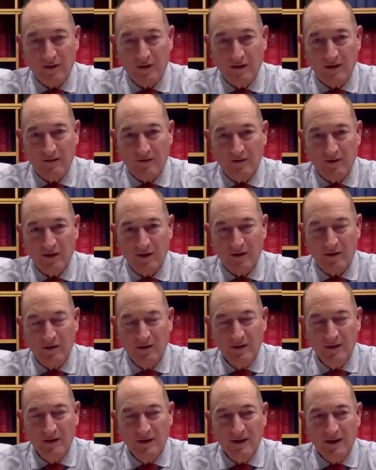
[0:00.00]
there. So
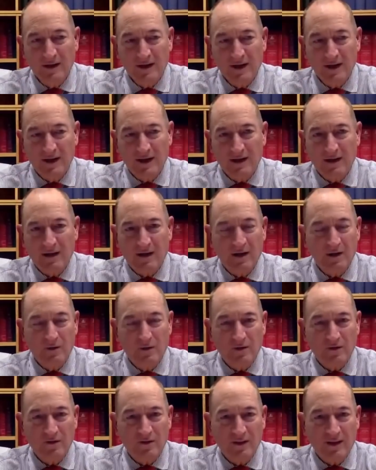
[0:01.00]
uh, yeah. I don't
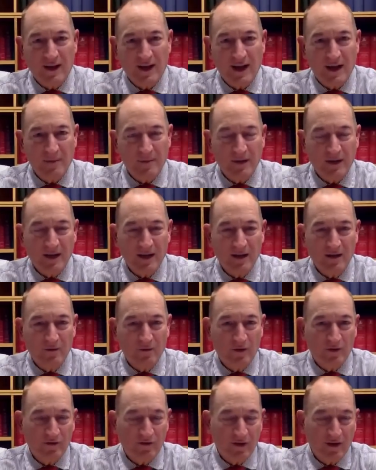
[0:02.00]
want to see that happen here,
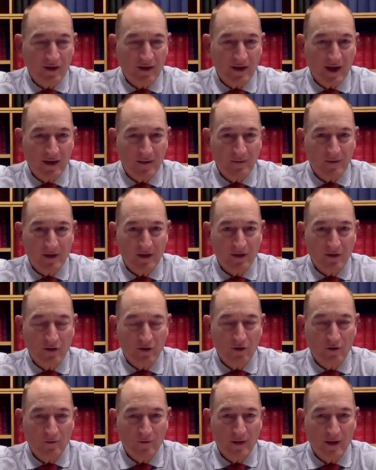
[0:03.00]
and we're seeing it happen in
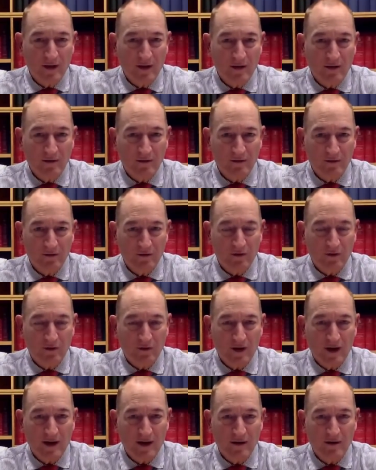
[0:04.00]
Europe now to a
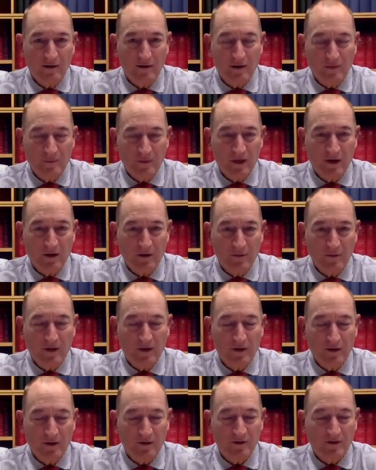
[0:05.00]
greater, a bigger and
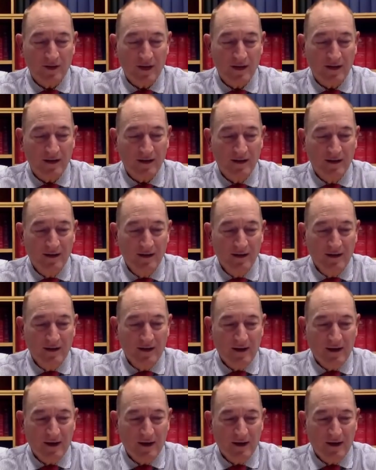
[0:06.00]
bigger extent. Mm. Uh,